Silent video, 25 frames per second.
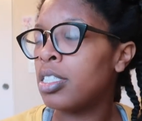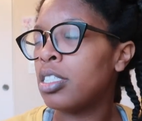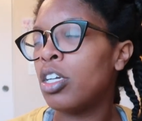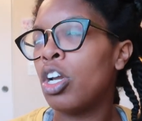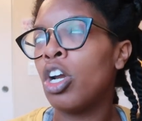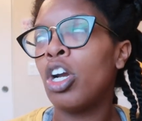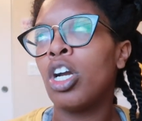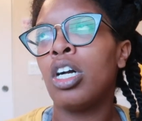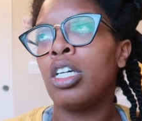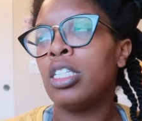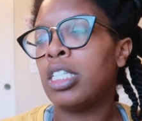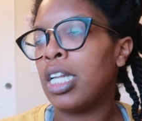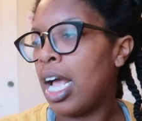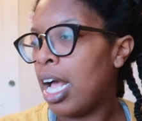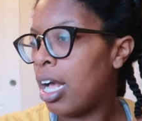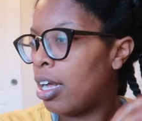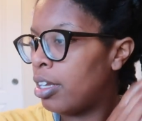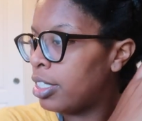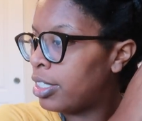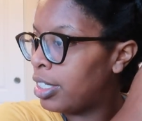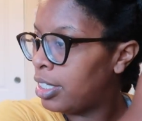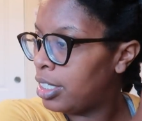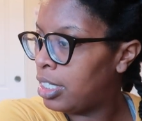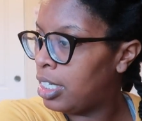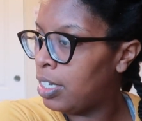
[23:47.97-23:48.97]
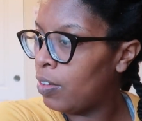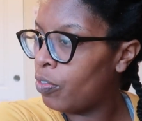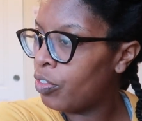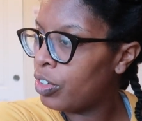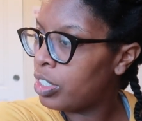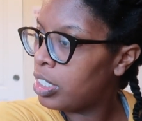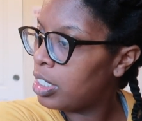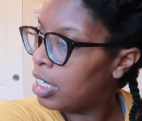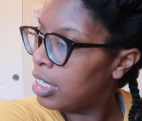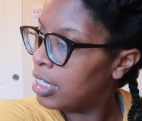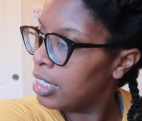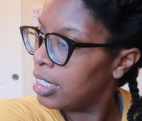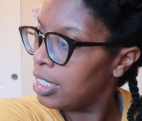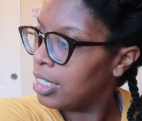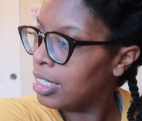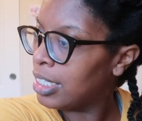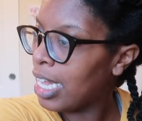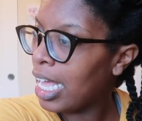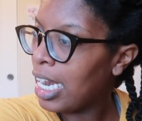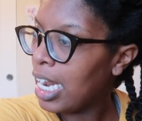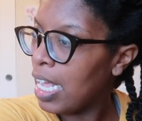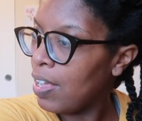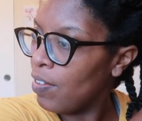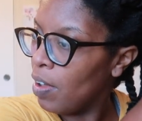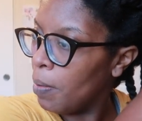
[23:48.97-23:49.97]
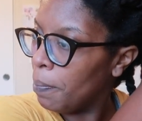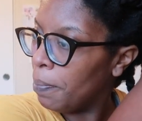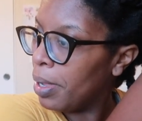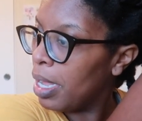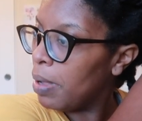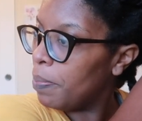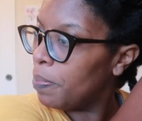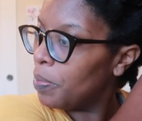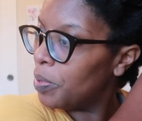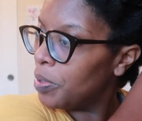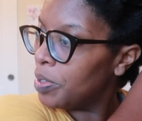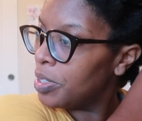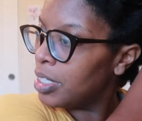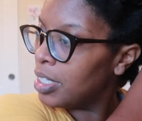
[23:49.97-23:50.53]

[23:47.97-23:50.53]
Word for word: Girl, no, it's a different. It's not even people.